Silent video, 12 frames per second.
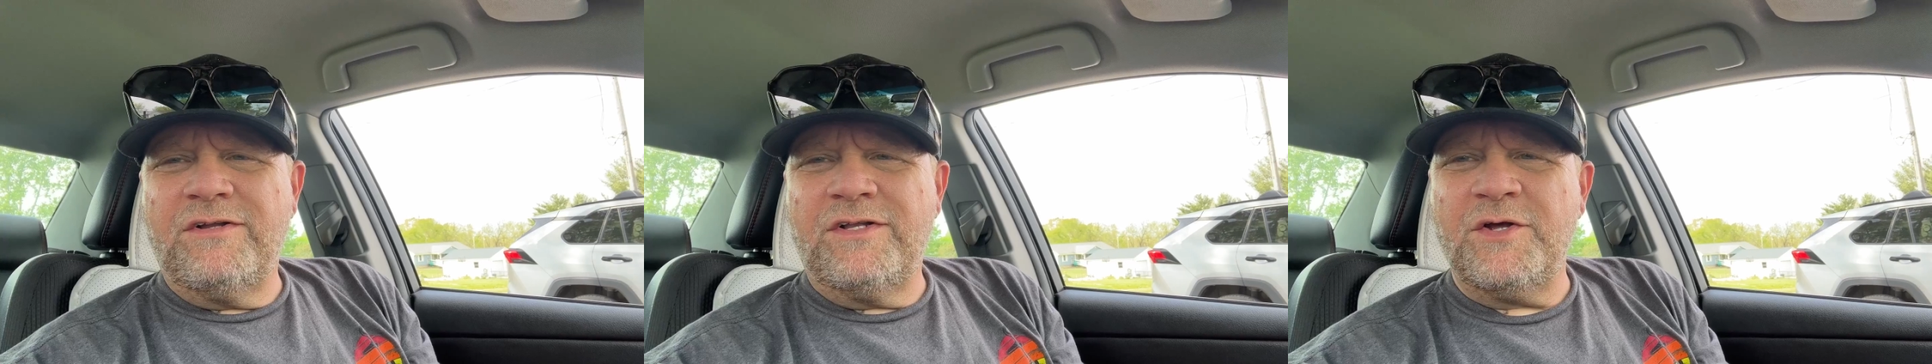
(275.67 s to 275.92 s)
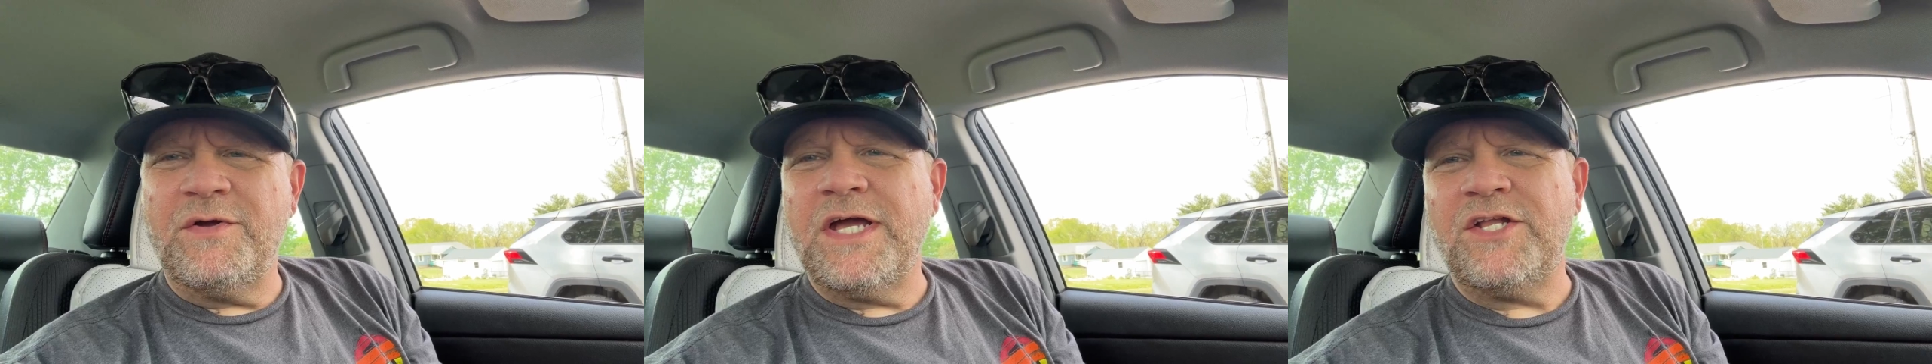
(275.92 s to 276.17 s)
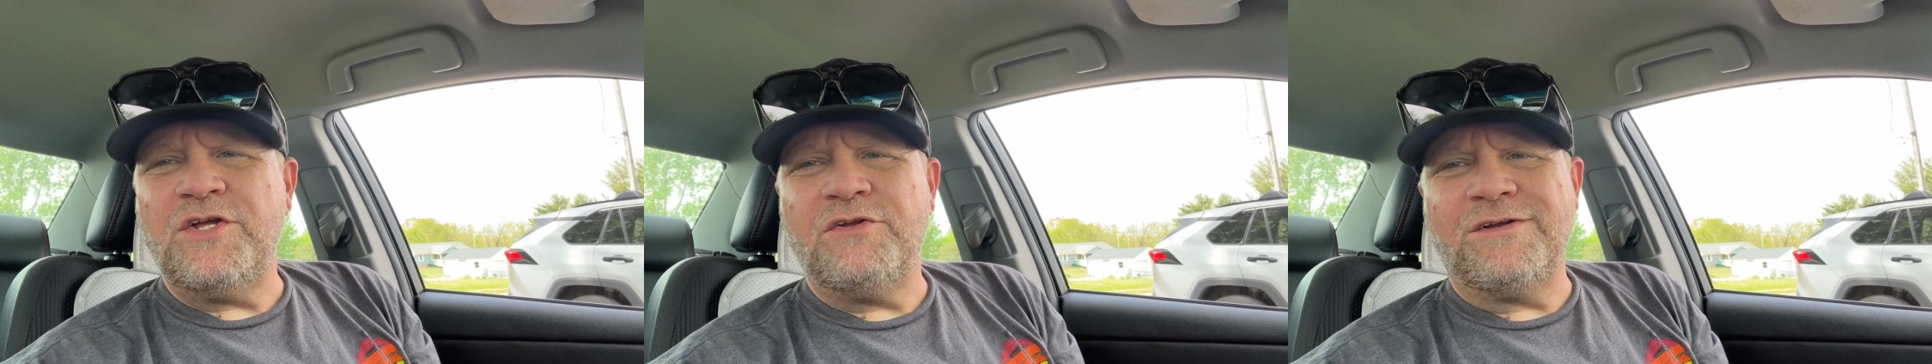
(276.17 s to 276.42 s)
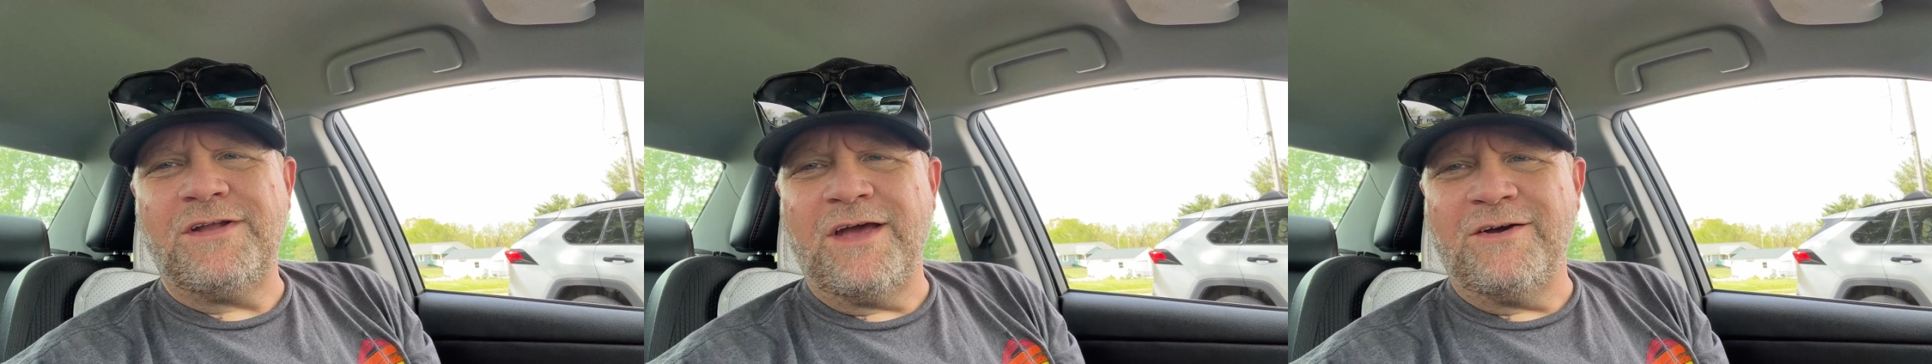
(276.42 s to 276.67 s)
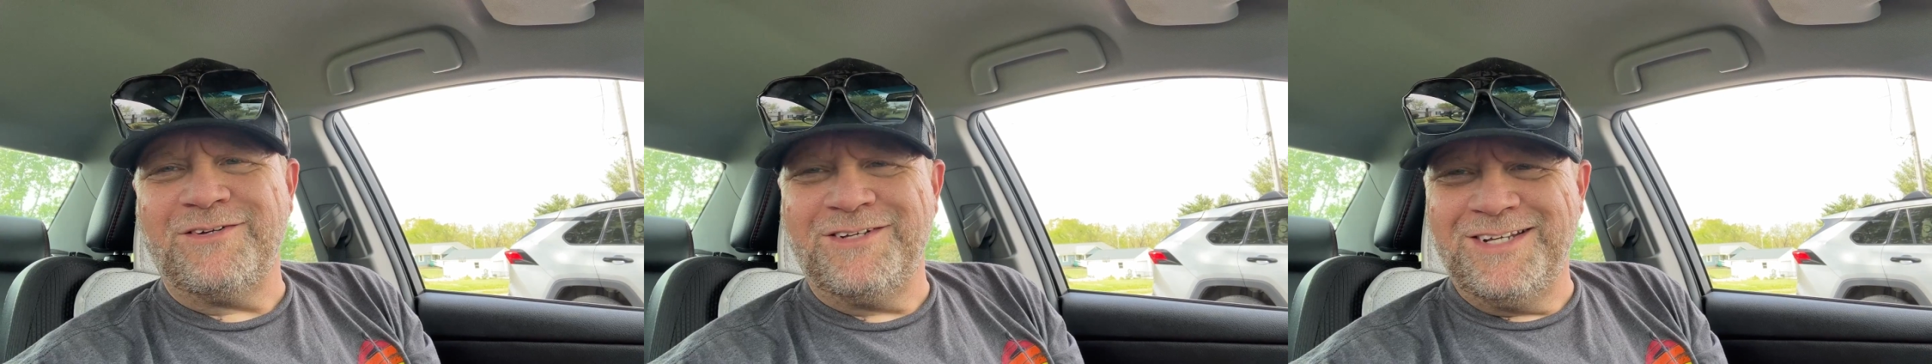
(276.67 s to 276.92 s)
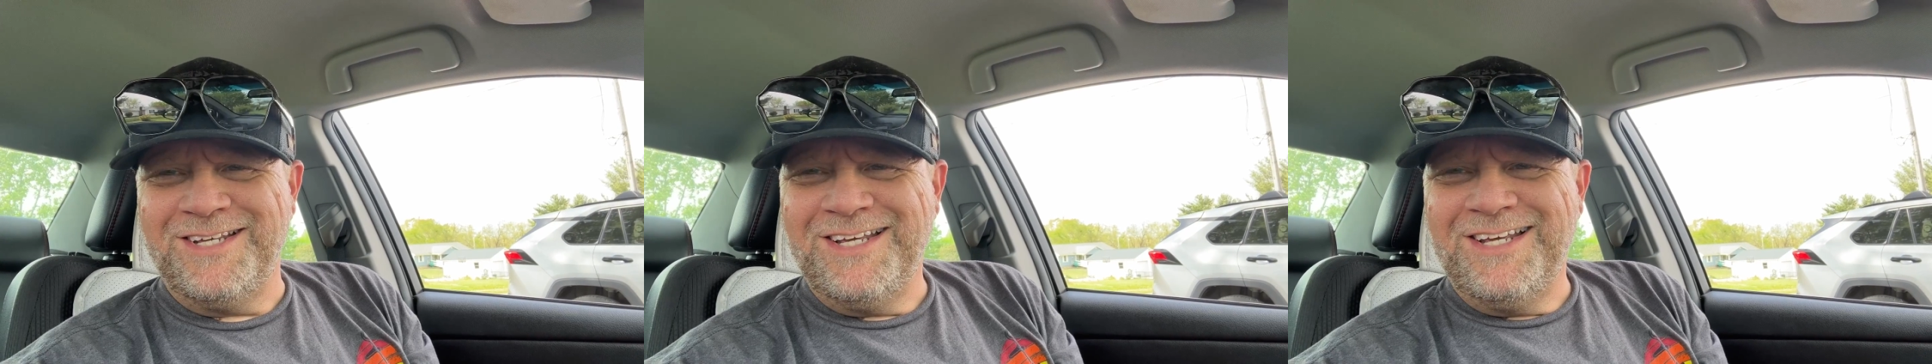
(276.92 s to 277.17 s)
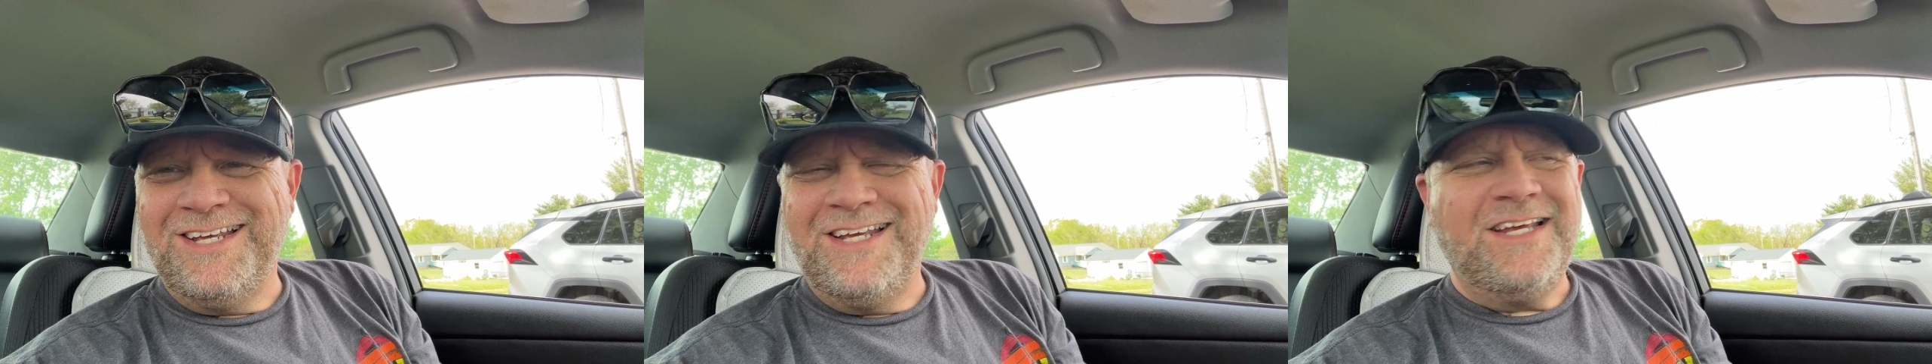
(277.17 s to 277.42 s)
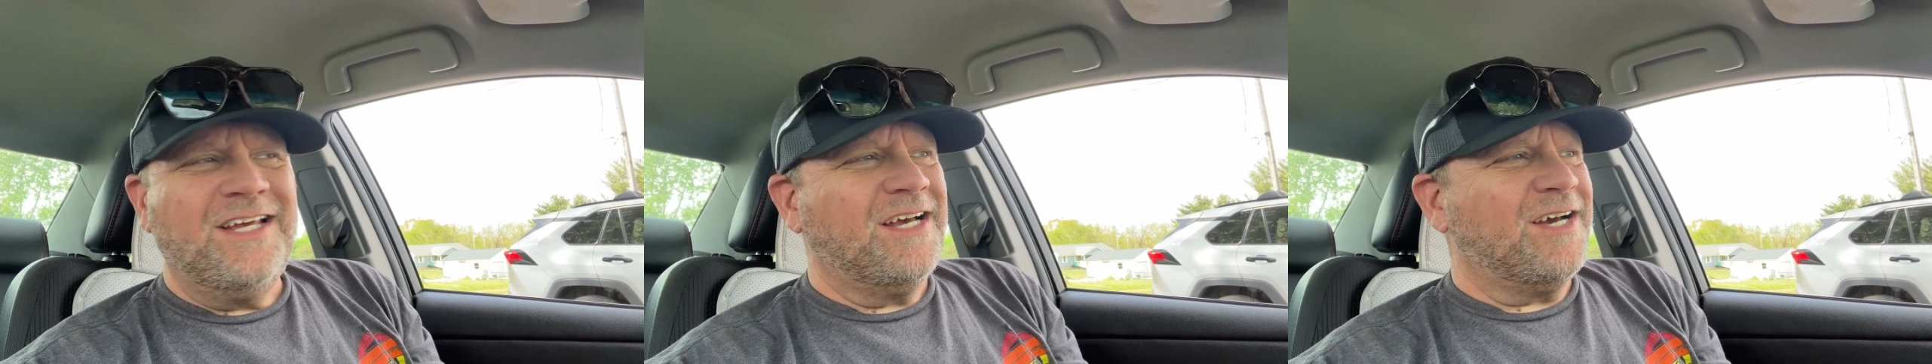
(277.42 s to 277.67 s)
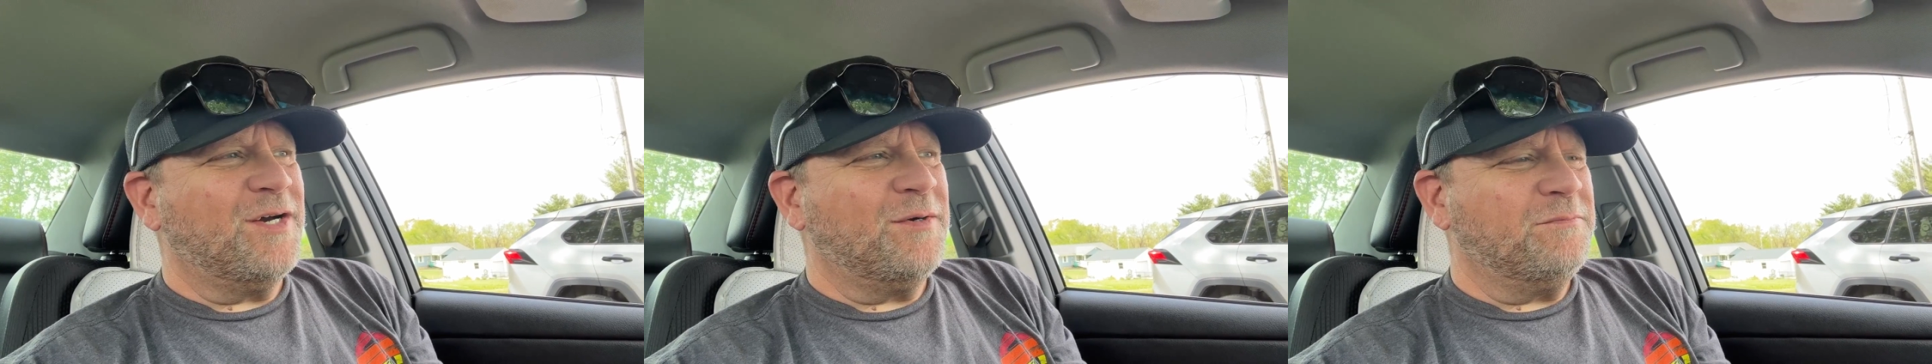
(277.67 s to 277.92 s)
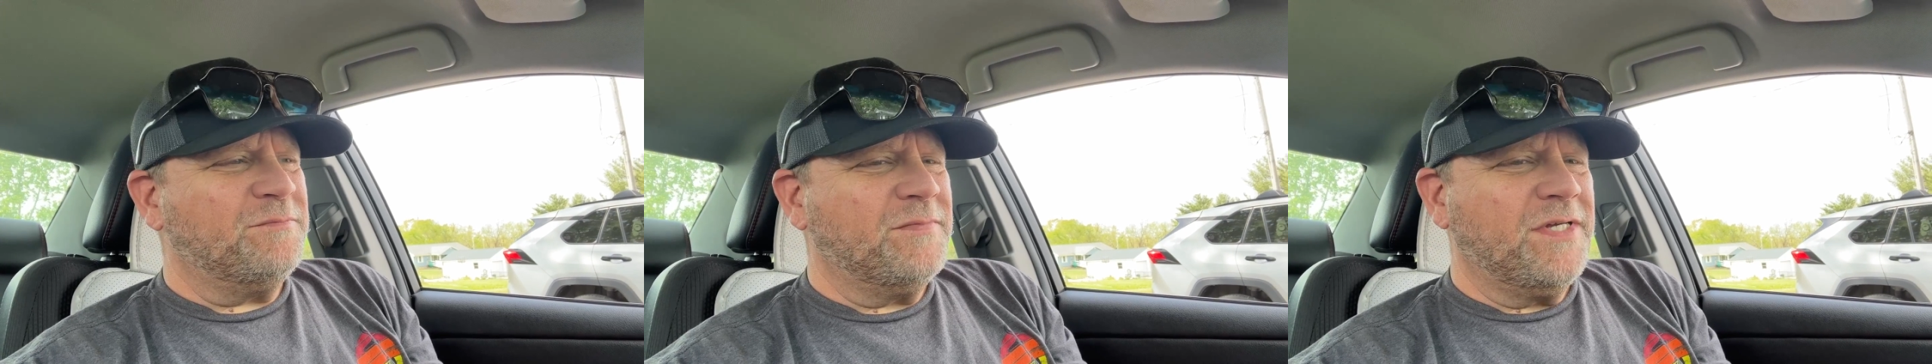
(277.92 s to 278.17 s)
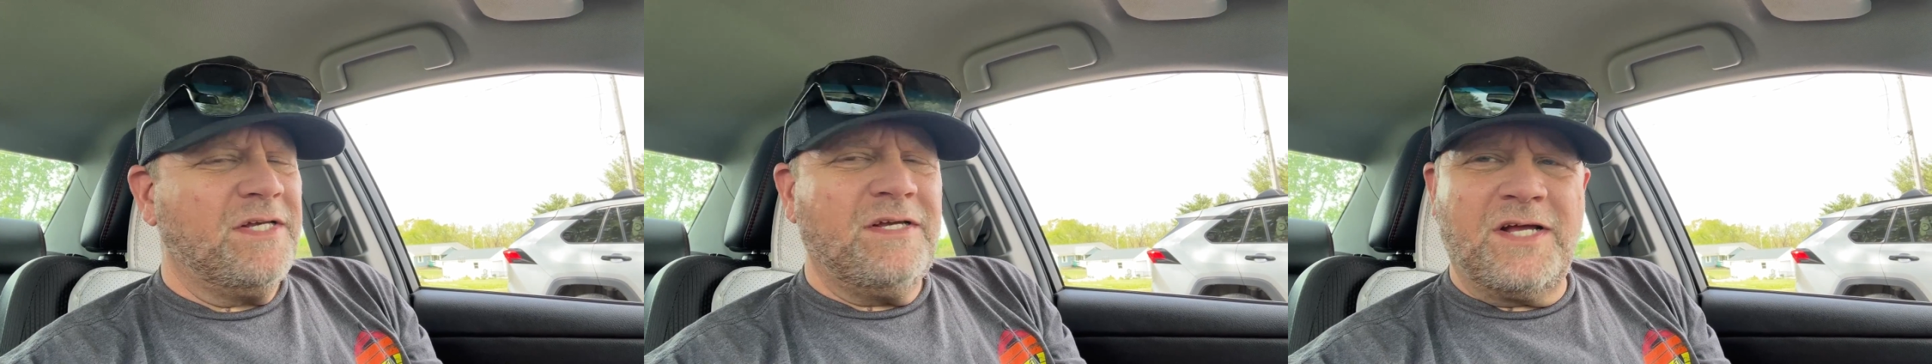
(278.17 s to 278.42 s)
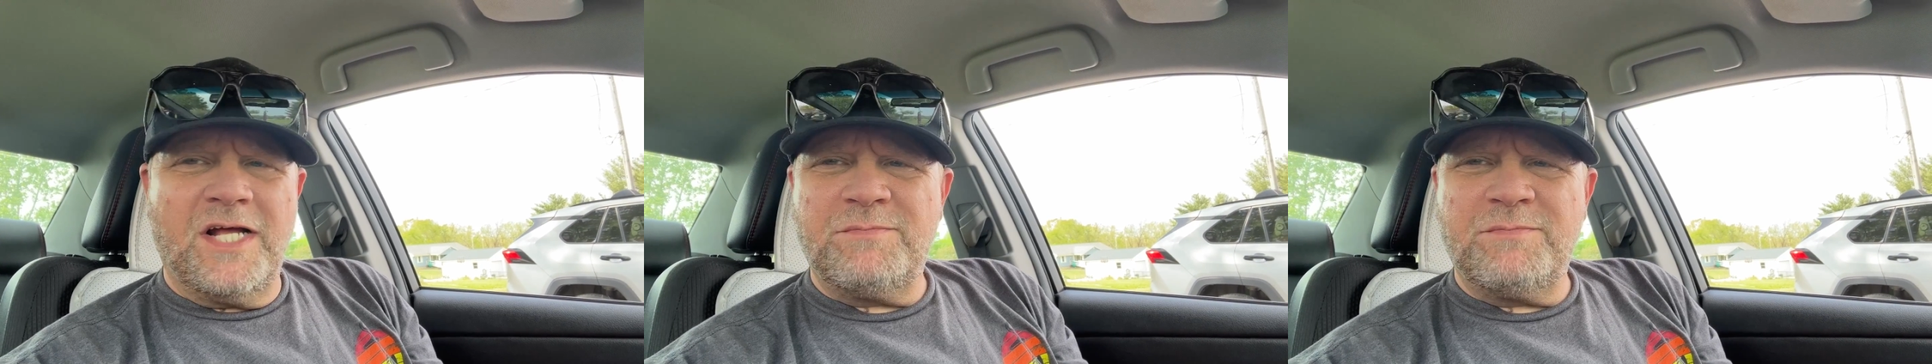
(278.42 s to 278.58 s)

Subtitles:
new head unit now. Got